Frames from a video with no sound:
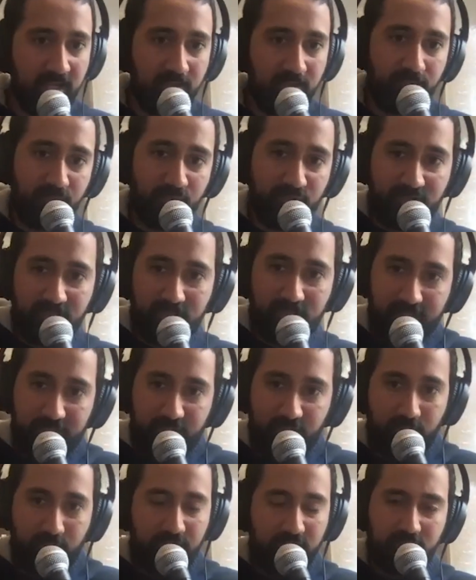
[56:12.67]
musical
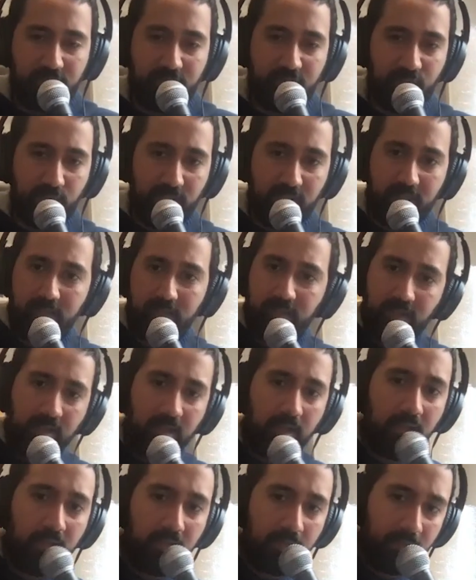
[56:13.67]
situations with
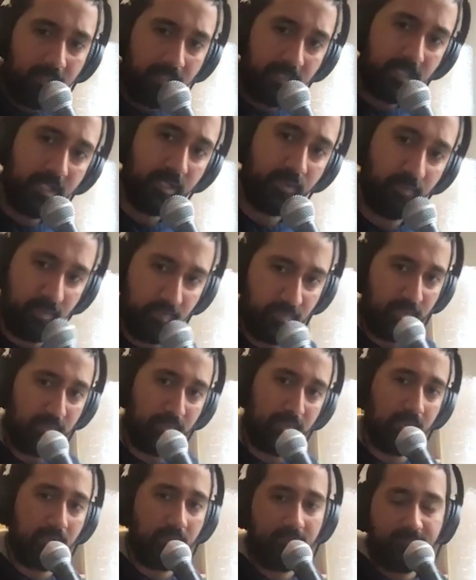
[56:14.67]
uh, with
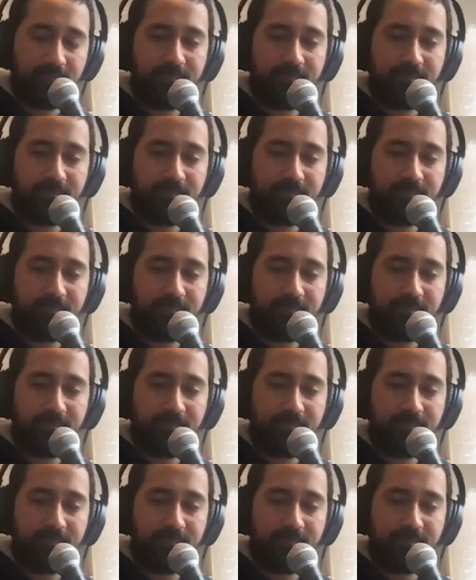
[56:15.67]
people.